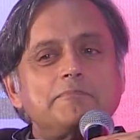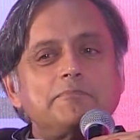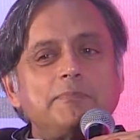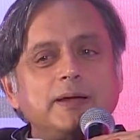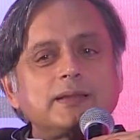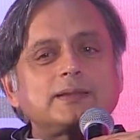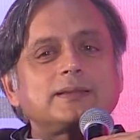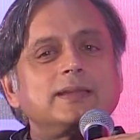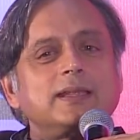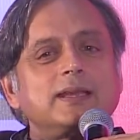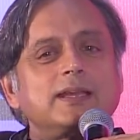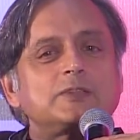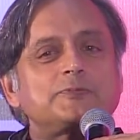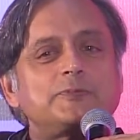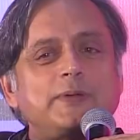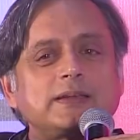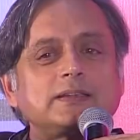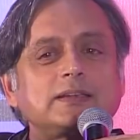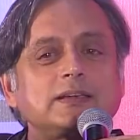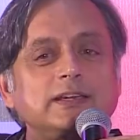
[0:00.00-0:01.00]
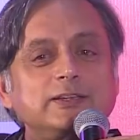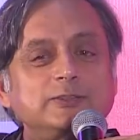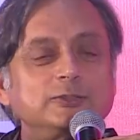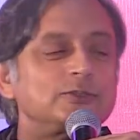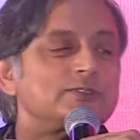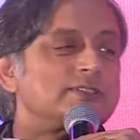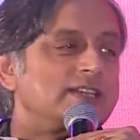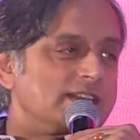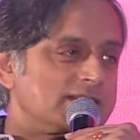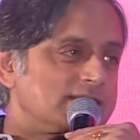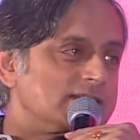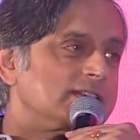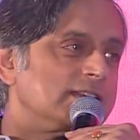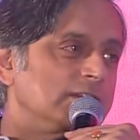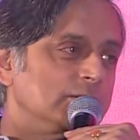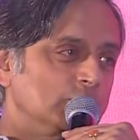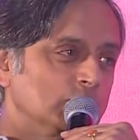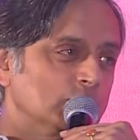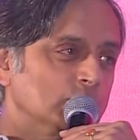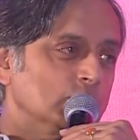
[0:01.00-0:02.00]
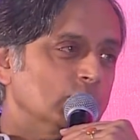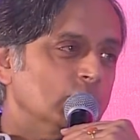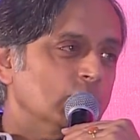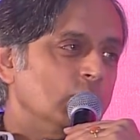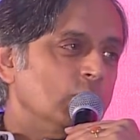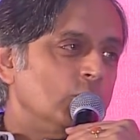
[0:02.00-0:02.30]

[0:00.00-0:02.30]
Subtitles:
But there is practically no decent Hindu